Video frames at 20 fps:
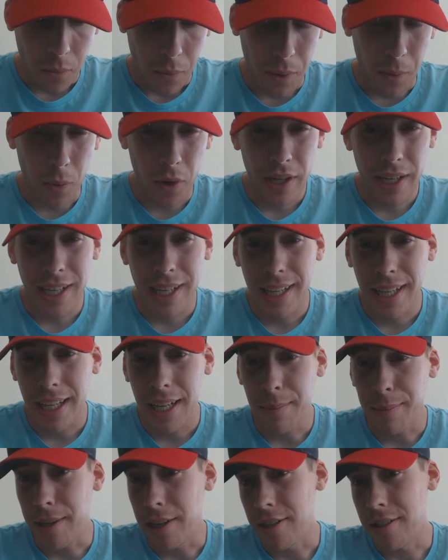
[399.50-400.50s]
We weren't going to
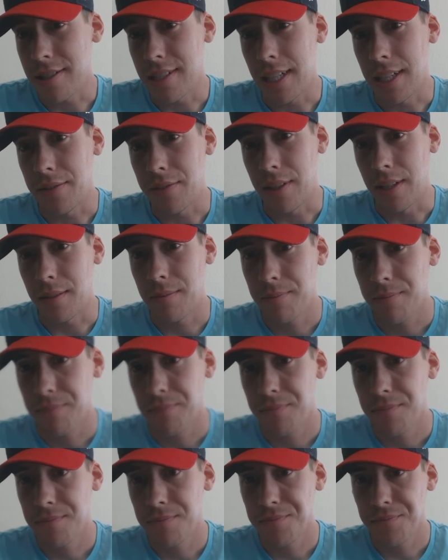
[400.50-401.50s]
get a better safety
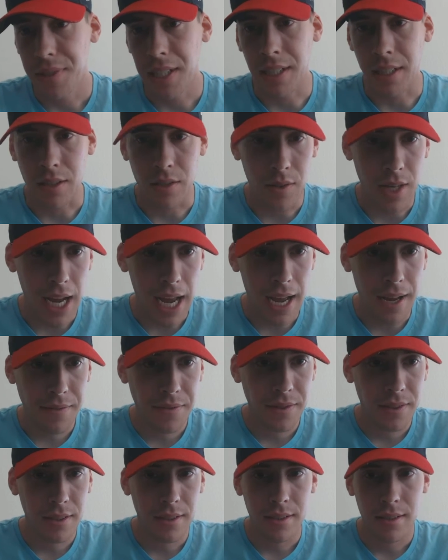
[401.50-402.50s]
in the
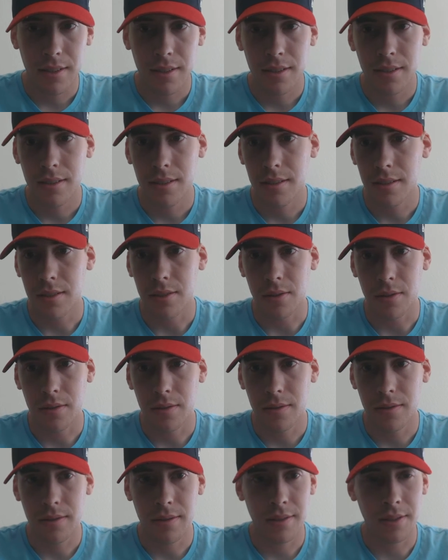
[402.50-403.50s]
draft,
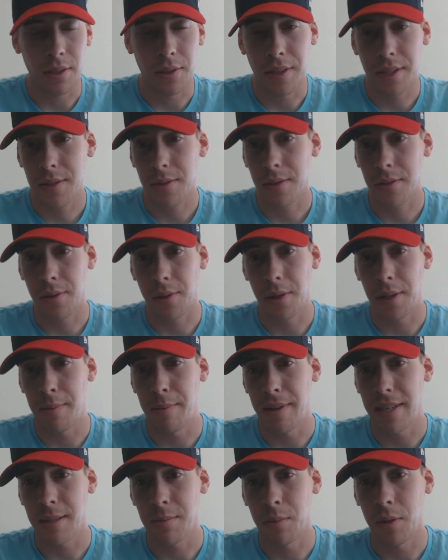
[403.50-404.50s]
so this was really the
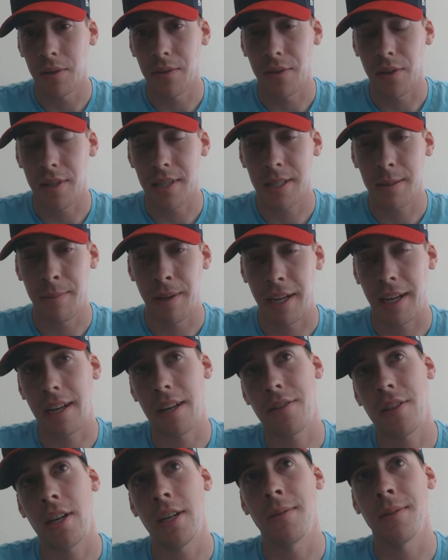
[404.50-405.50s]
best move for us to make.
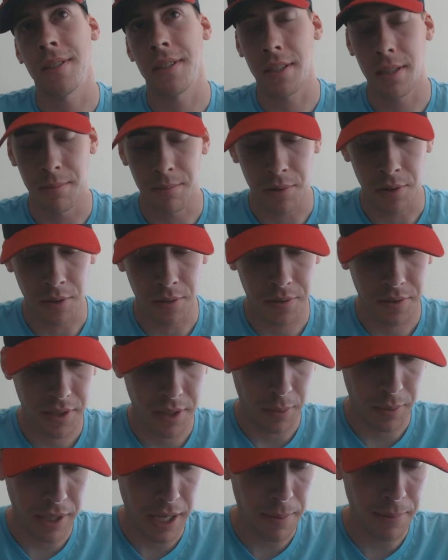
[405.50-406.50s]
I thought it was a good move.
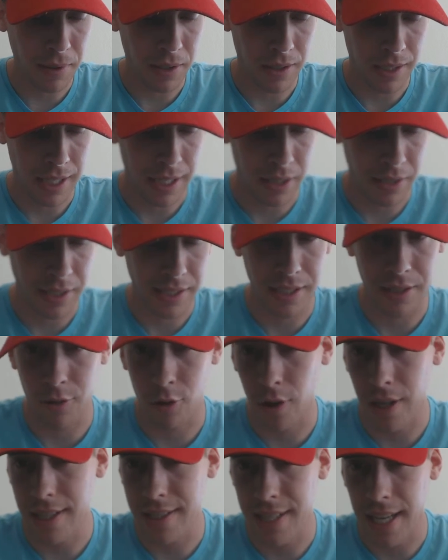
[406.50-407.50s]
So we got McLeod. He's a
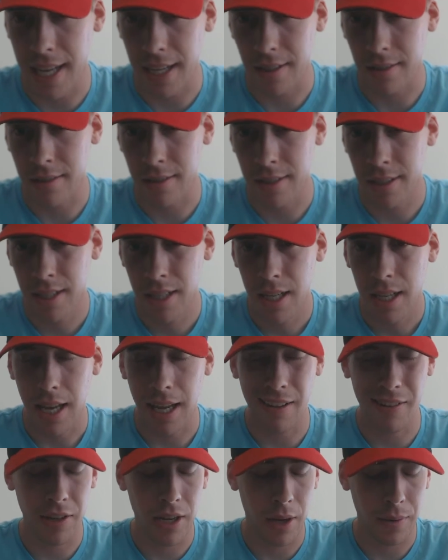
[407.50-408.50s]
great tackler.
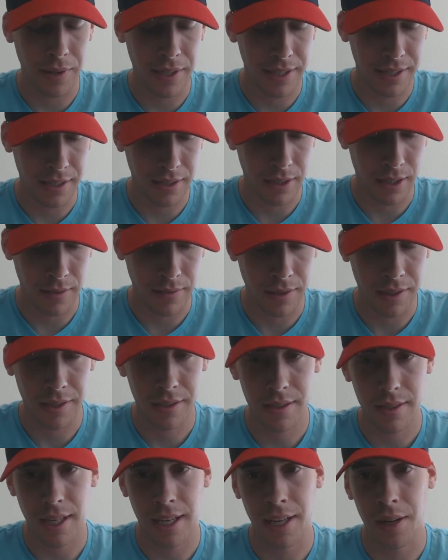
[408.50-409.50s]
I don't know how he is in
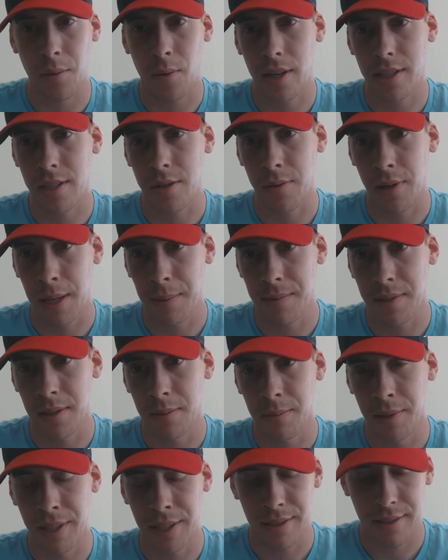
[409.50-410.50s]
coverage. I didn't watch the Rams
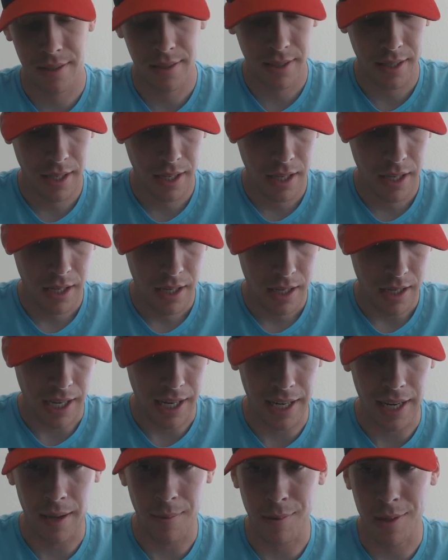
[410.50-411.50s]
too much. I
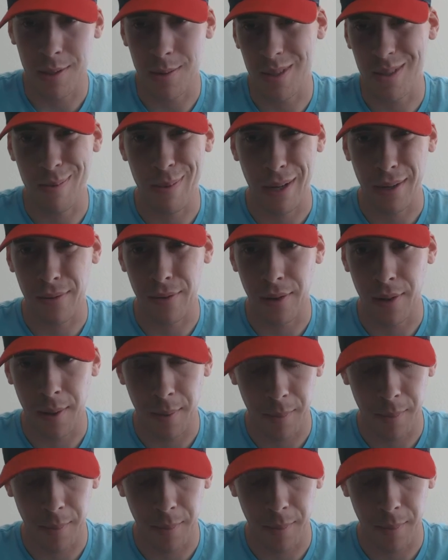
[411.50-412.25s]
didn't have much respect for